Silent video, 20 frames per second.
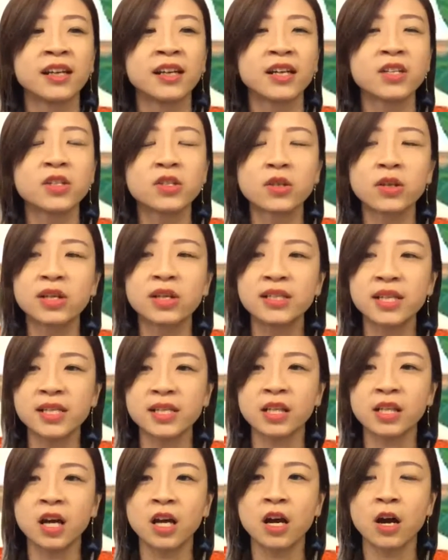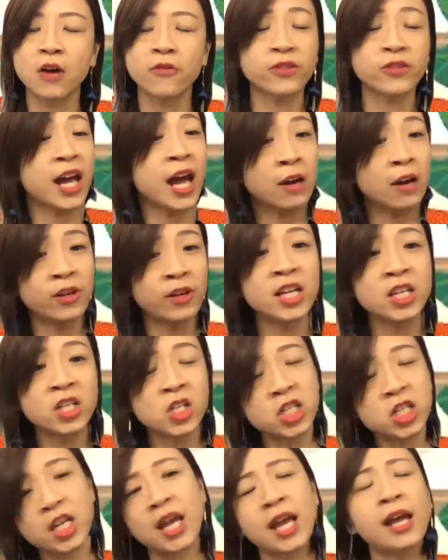So it takes a lot of
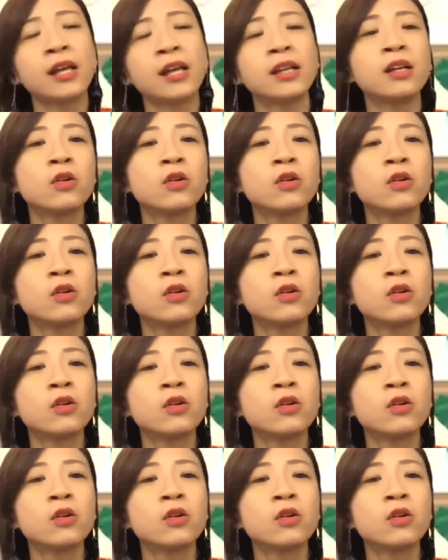courage and